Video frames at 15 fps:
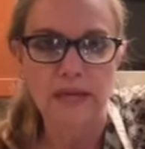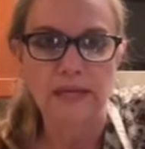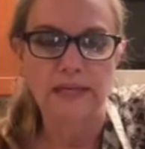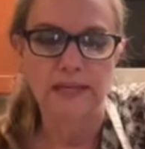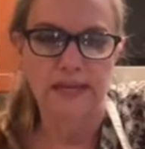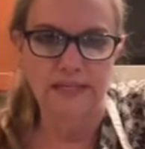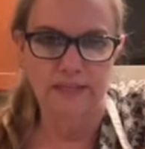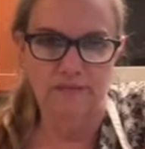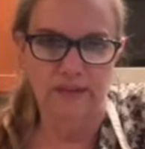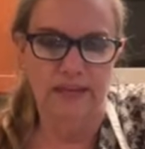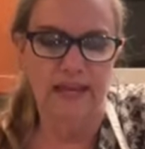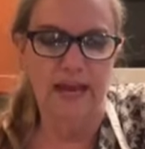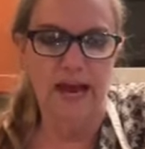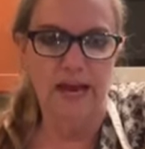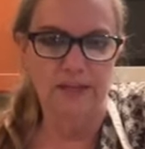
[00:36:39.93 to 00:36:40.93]
Yes,
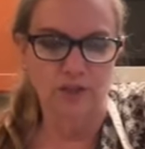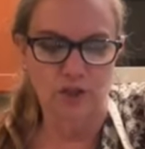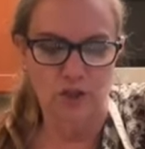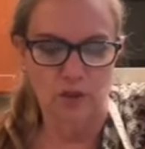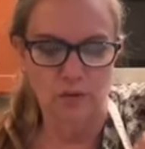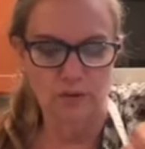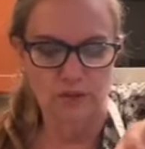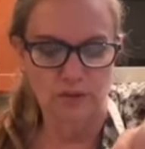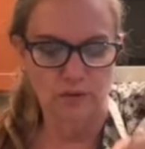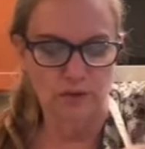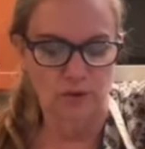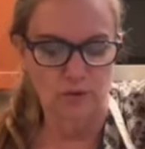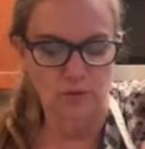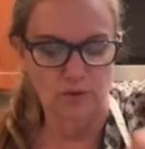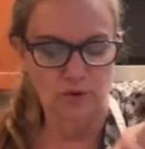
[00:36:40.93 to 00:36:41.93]
Vicki, I do still
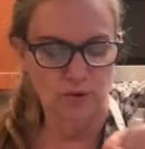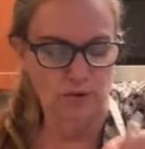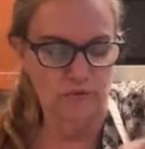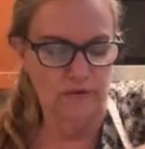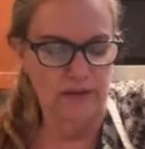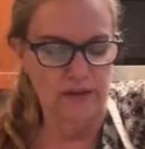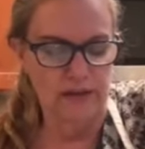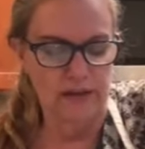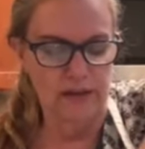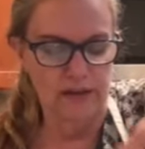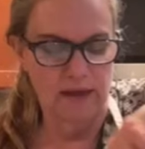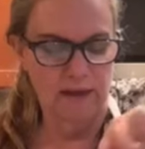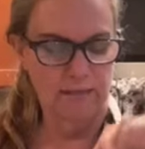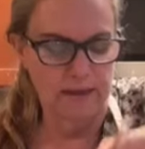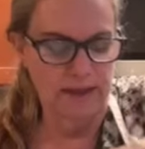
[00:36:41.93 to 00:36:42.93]
use Truvia.
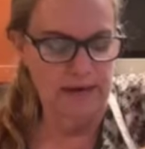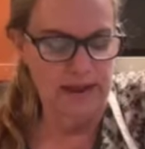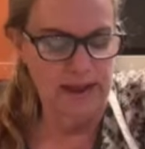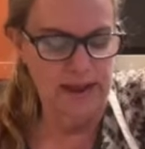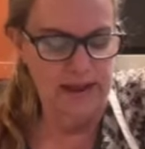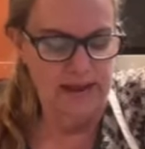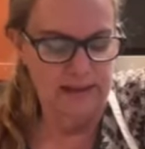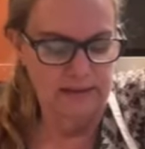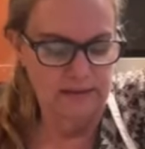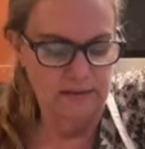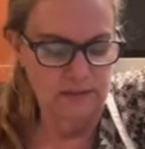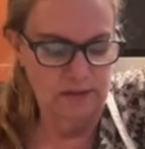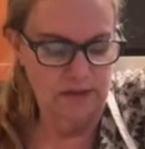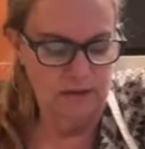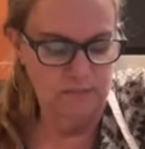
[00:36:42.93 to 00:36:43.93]
It
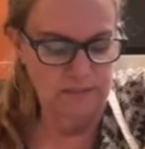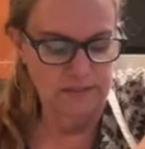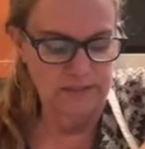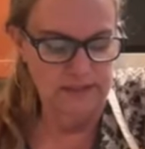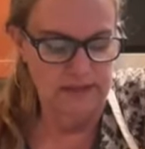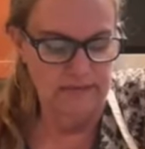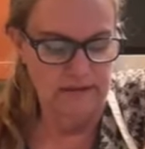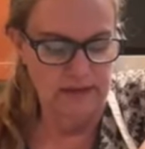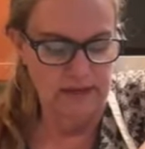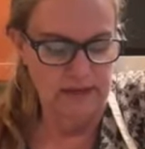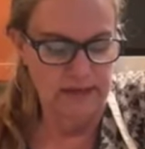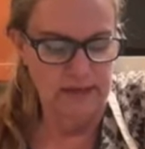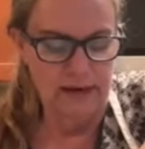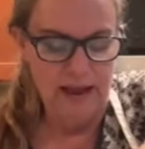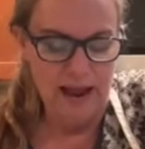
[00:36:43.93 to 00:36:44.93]
has stevia
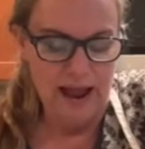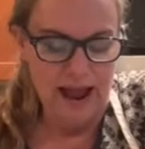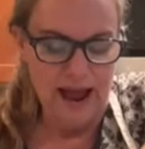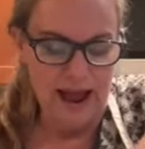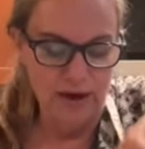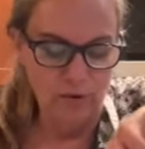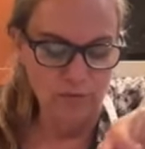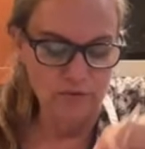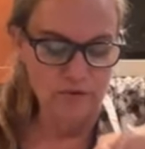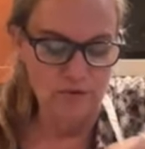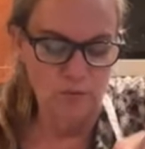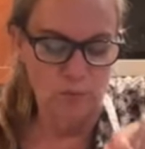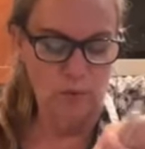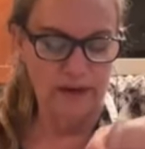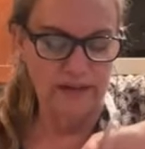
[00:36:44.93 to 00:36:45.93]
in it. I don't
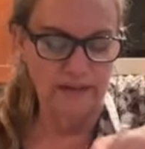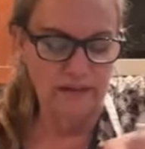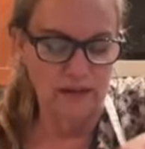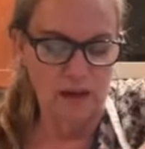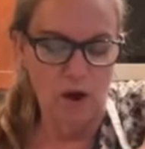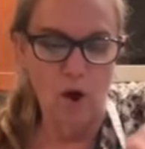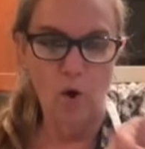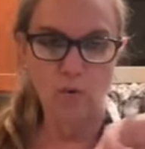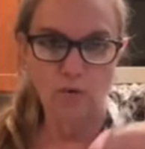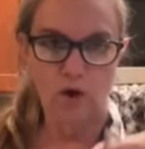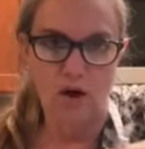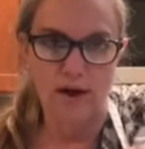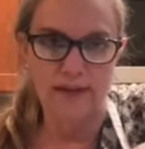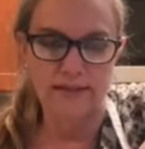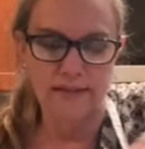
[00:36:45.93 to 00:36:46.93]
sweeten a whole
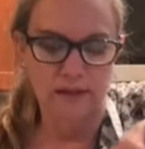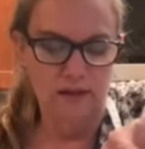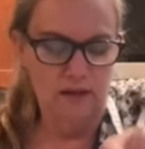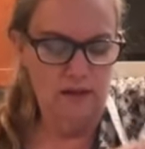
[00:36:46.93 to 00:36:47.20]
lot.